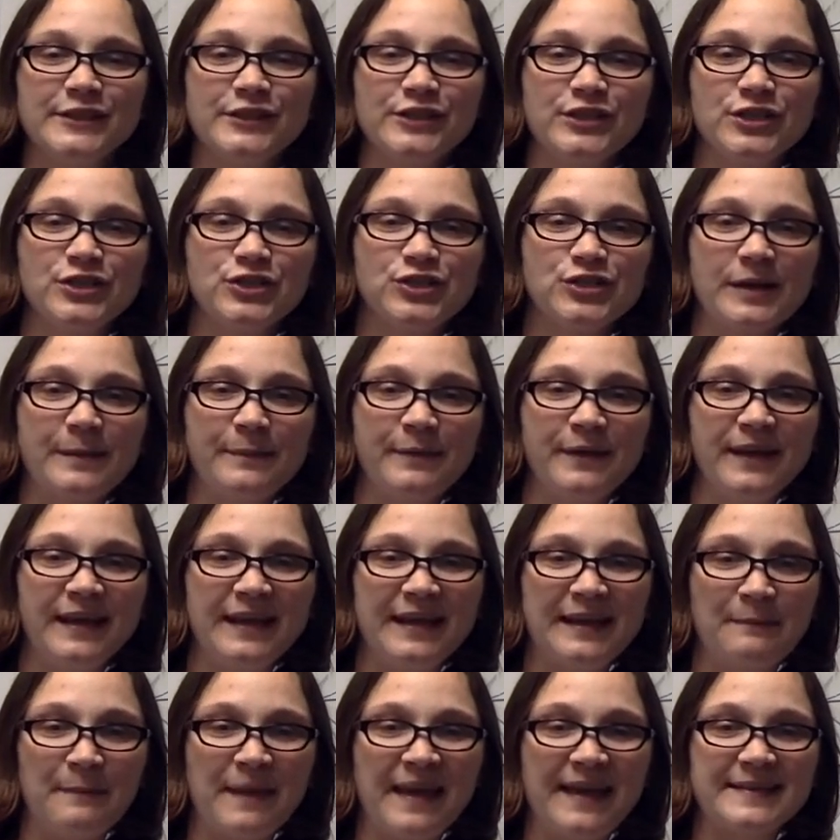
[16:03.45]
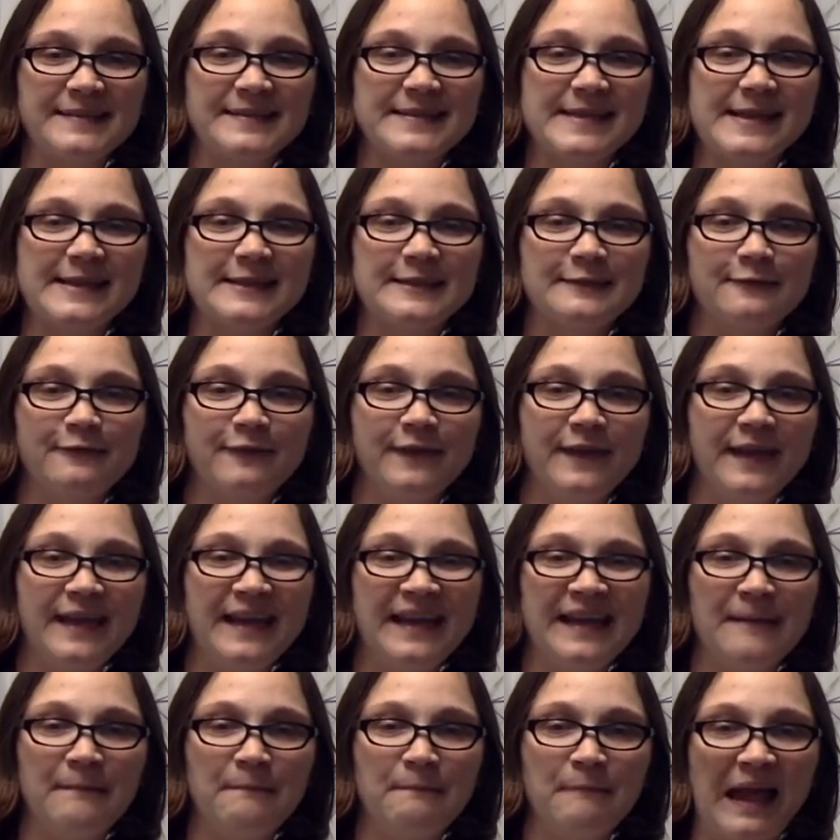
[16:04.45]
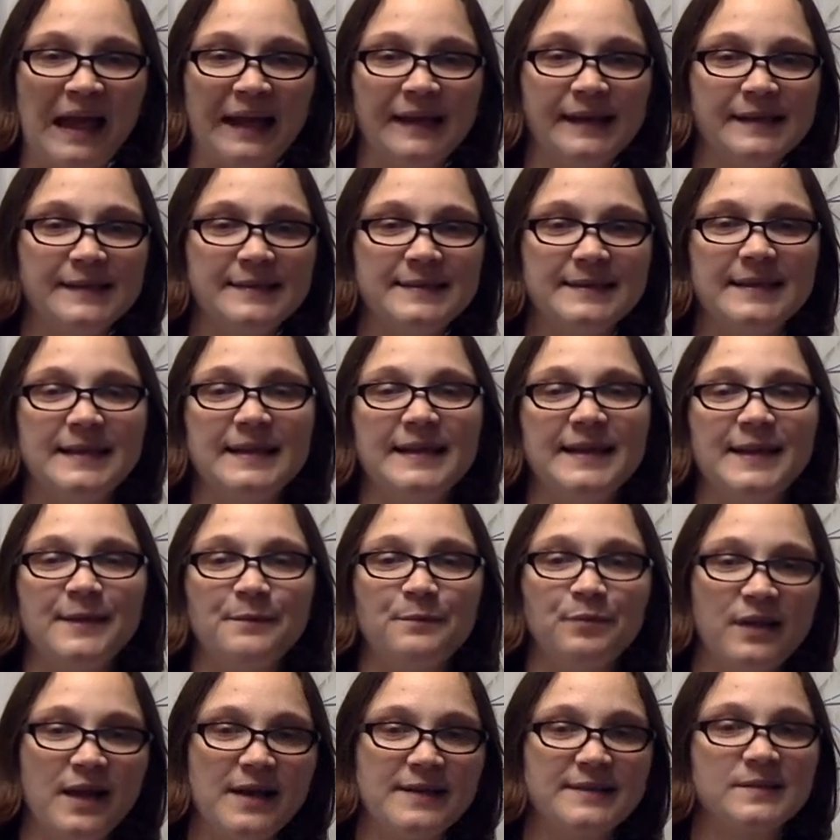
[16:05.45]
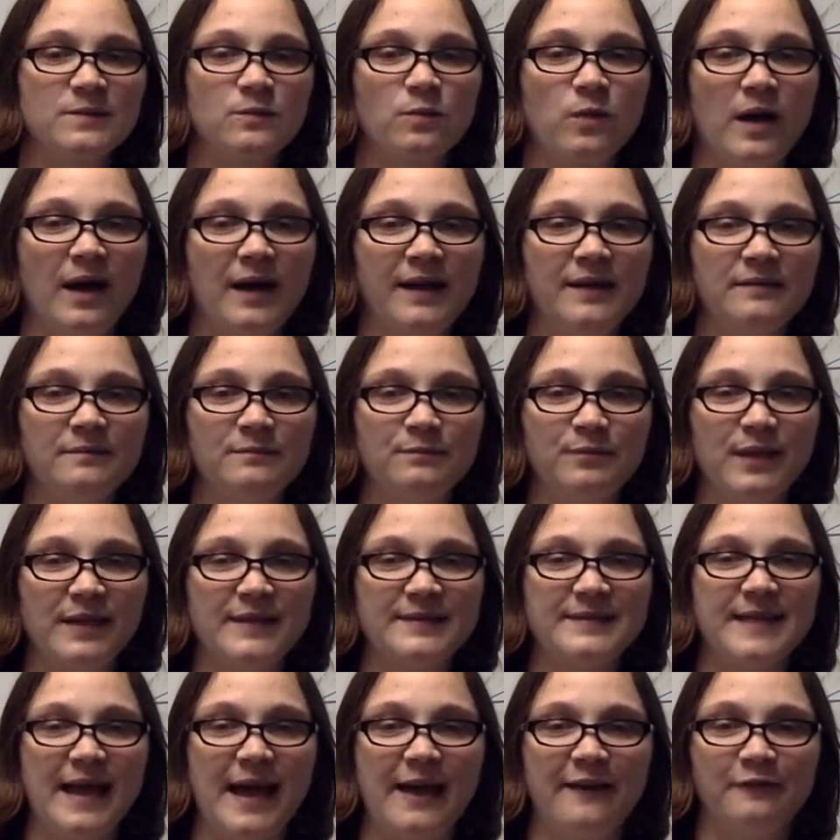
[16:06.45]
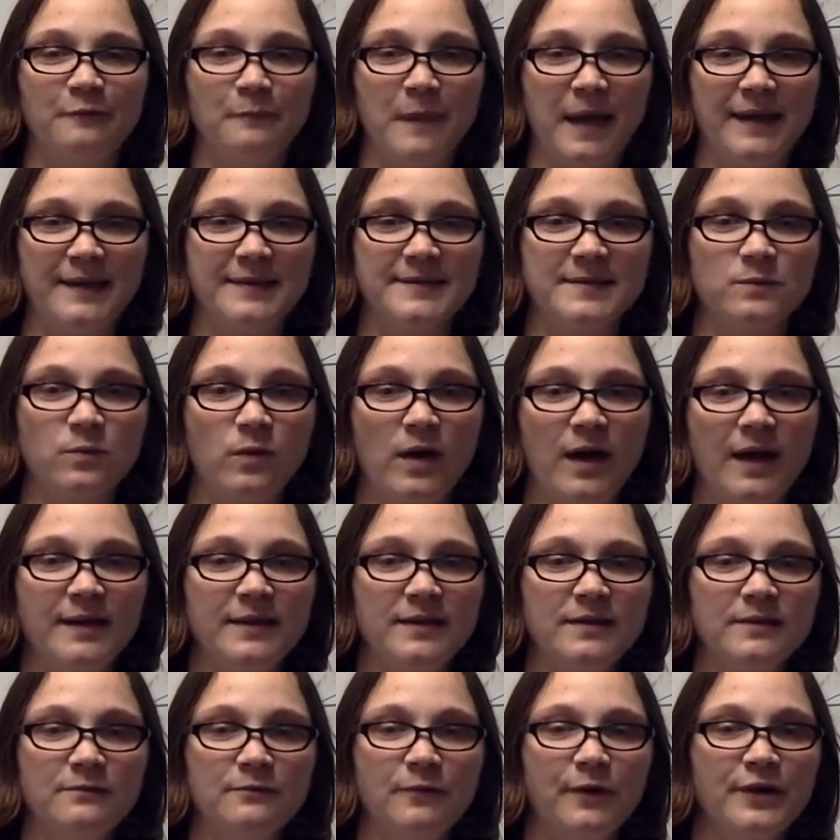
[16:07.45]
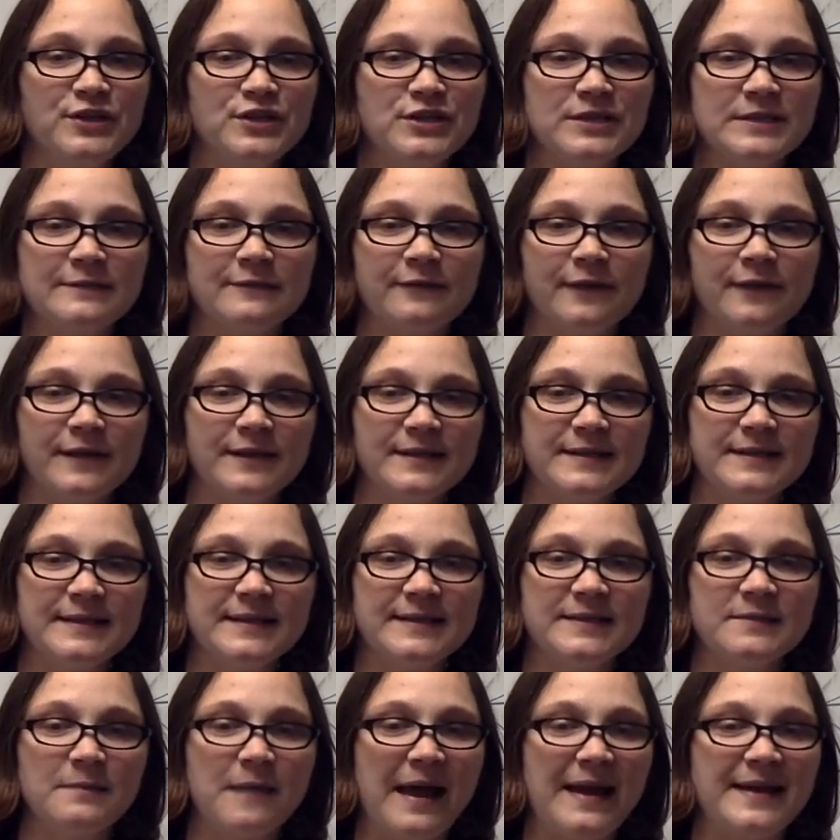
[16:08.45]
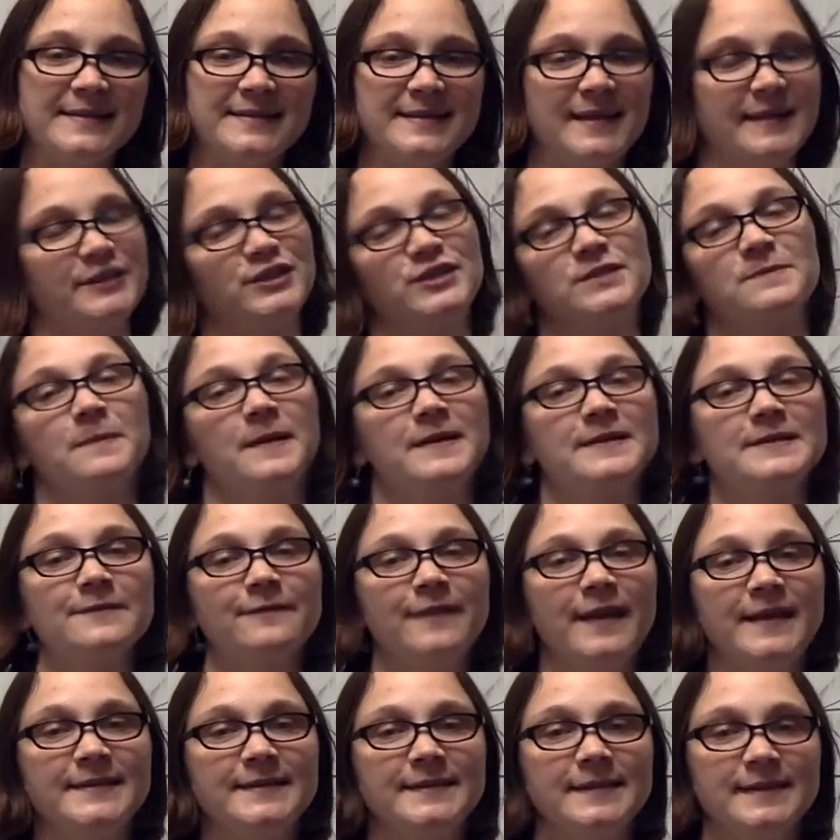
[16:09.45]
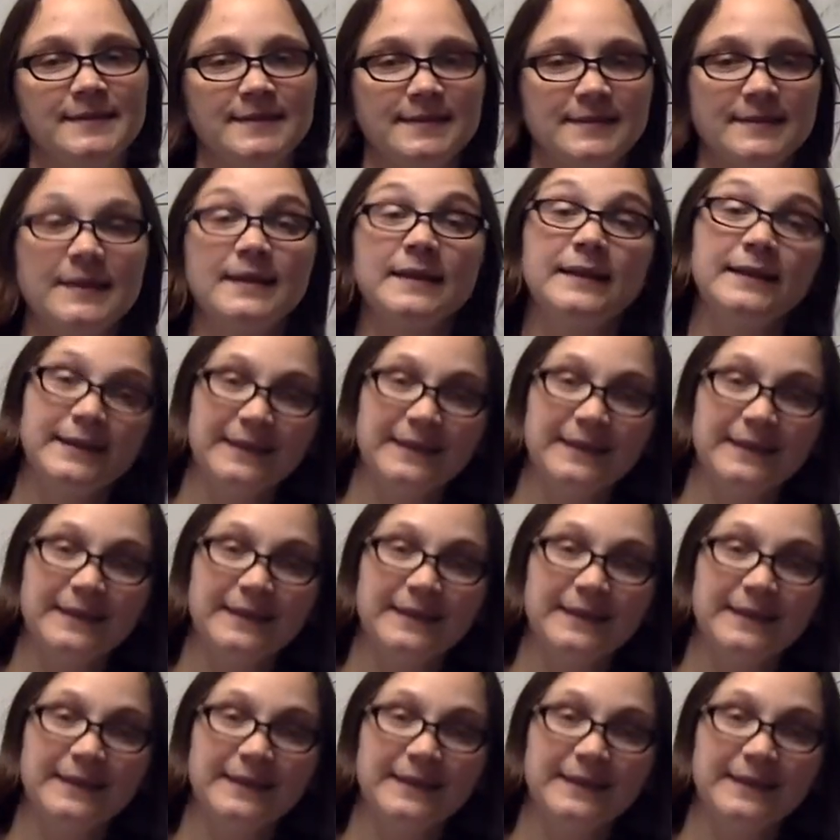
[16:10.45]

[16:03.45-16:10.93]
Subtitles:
Distributing makes this v minus e plus 1 plus f minus 1, which is vertices minus edges plus faces.